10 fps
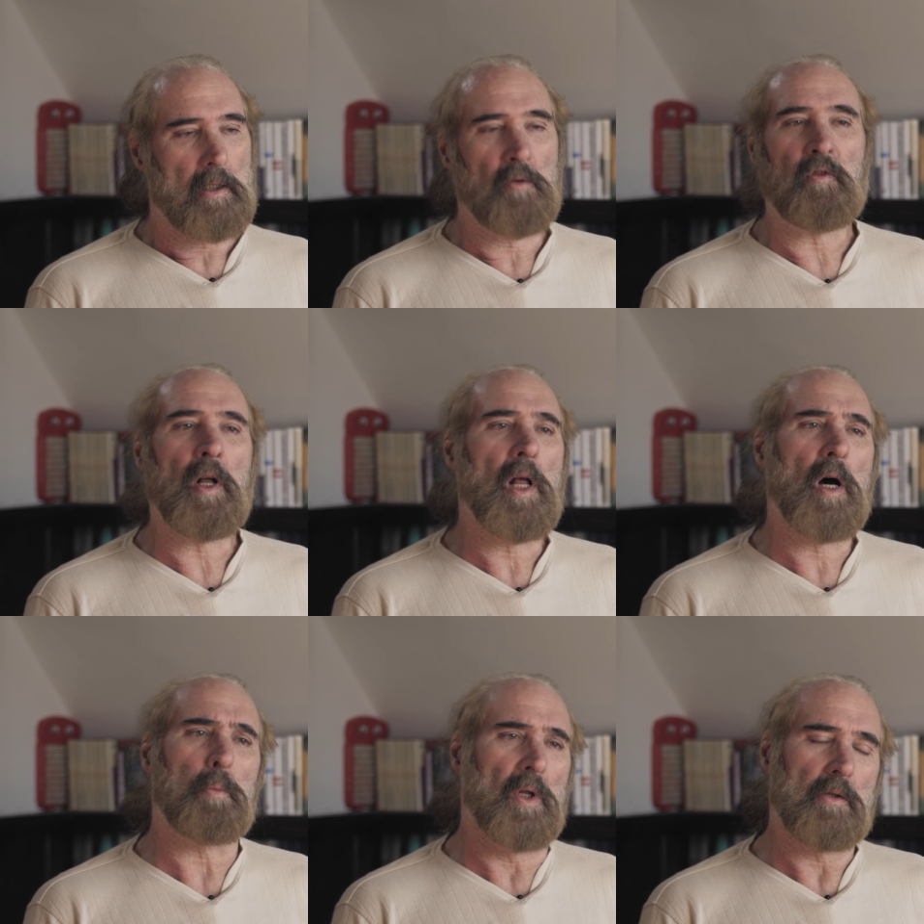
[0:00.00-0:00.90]
You feel
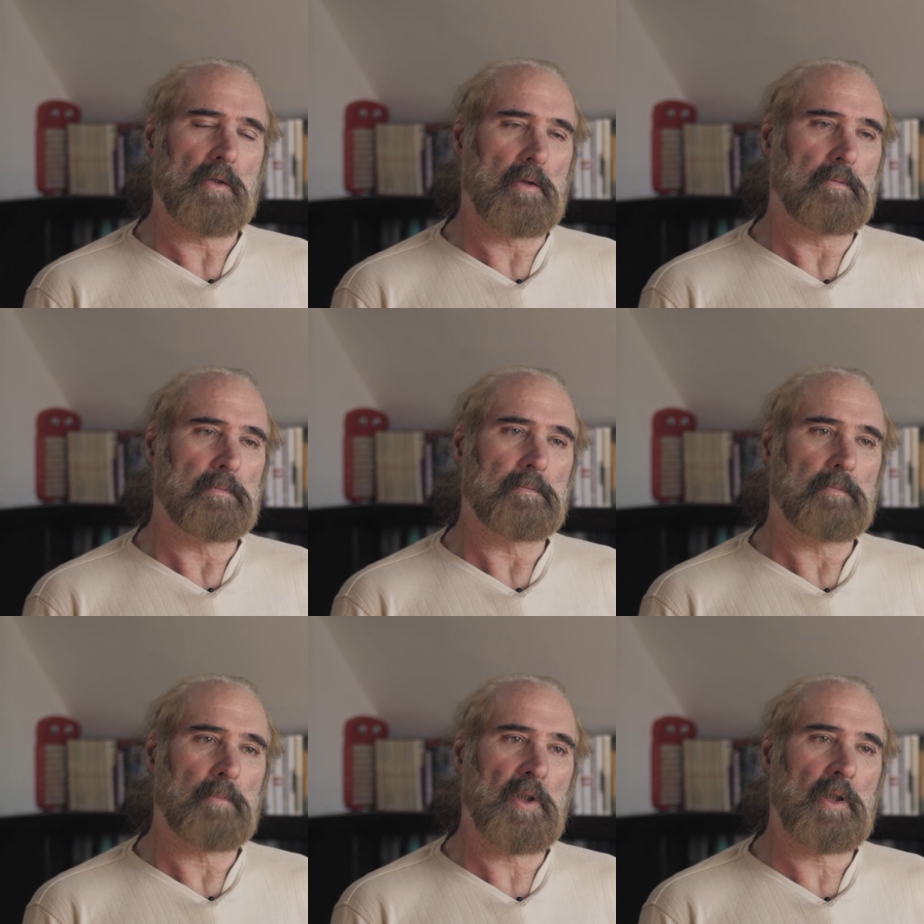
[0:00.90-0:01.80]
helpless
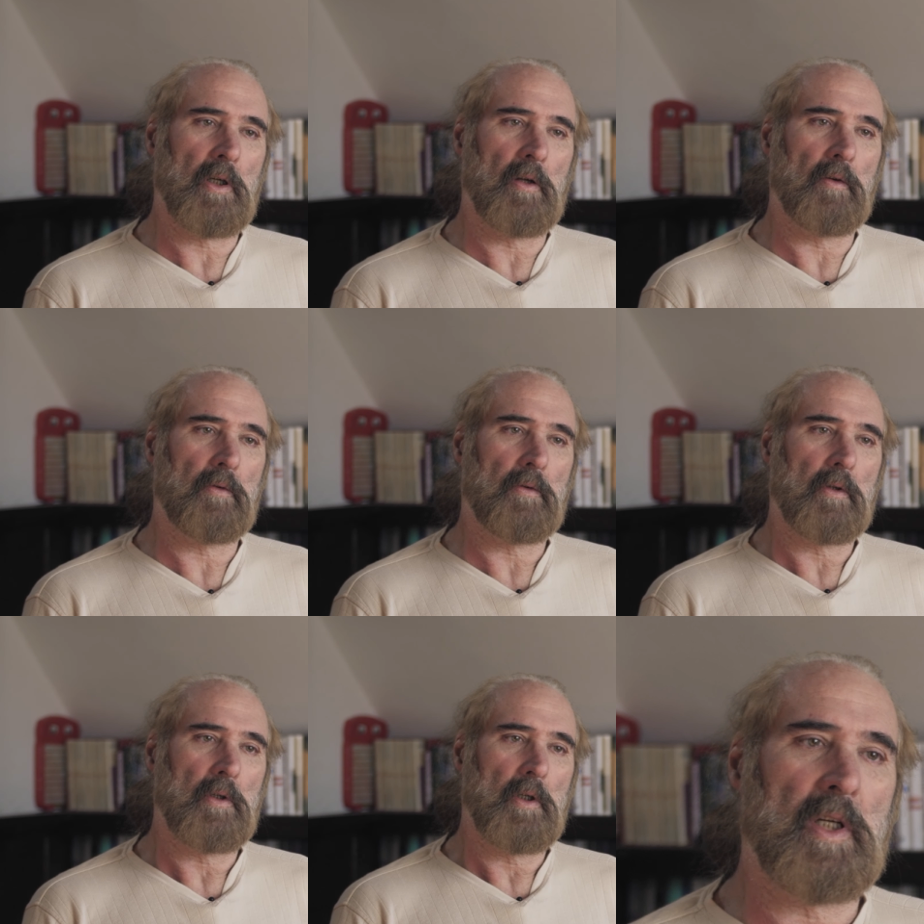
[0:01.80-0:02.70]
because
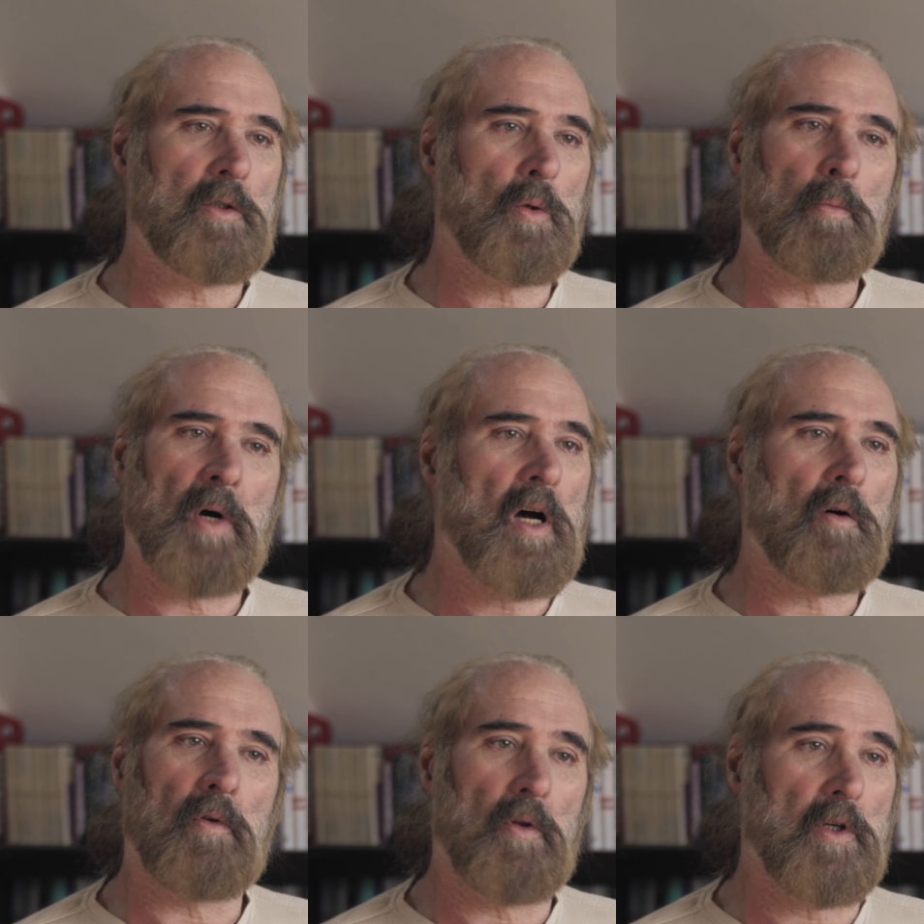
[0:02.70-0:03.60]
they're too
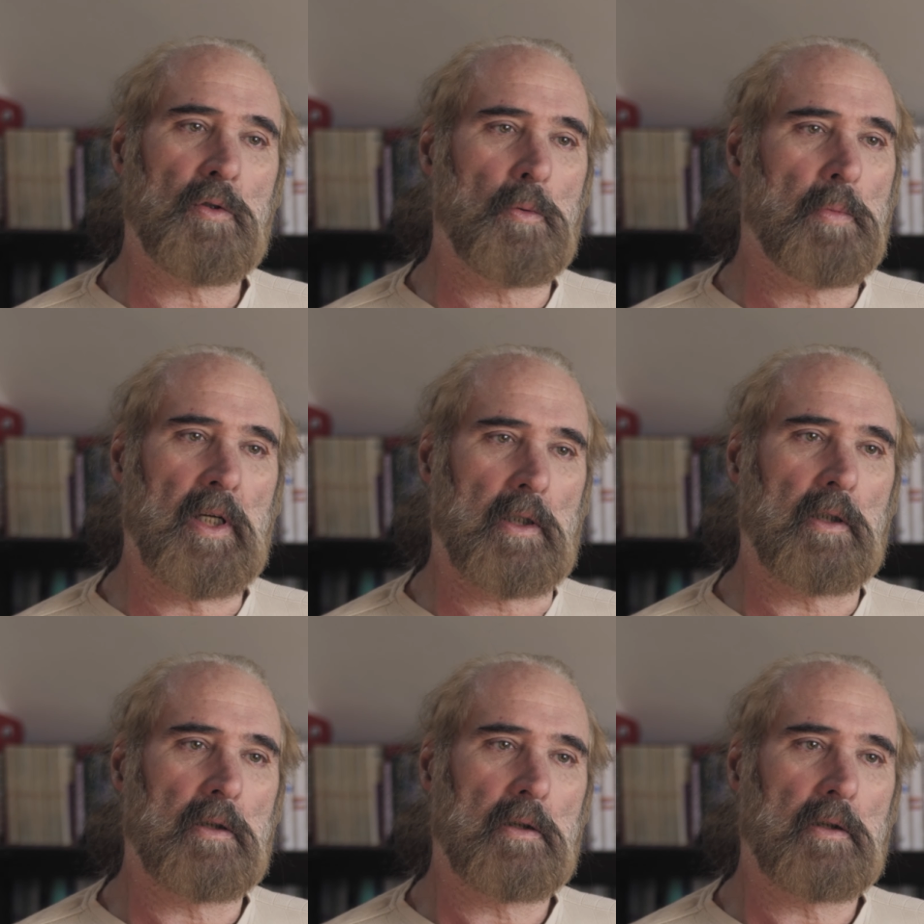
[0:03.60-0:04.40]
powerful, they're too big.